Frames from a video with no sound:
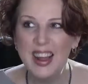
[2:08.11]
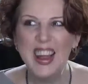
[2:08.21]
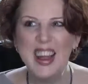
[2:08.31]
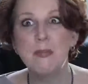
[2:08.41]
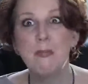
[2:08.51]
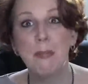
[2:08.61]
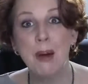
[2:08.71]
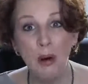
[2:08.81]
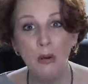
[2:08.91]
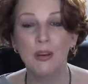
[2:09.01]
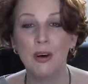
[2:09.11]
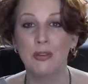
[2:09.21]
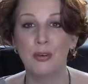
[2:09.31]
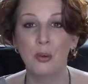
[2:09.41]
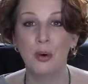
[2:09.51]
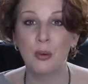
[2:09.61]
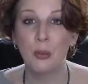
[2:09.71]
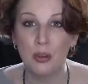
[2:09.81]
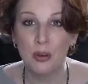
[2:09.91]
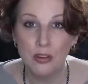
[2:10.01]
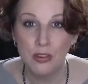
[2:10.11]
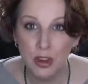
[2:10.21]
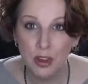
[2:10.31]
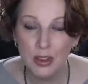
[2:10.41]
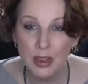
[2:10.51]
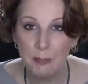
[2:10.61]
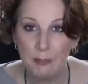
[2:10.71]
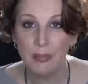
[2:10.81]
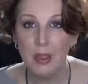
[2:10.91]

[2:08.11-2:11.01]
is bound not to work with consulting.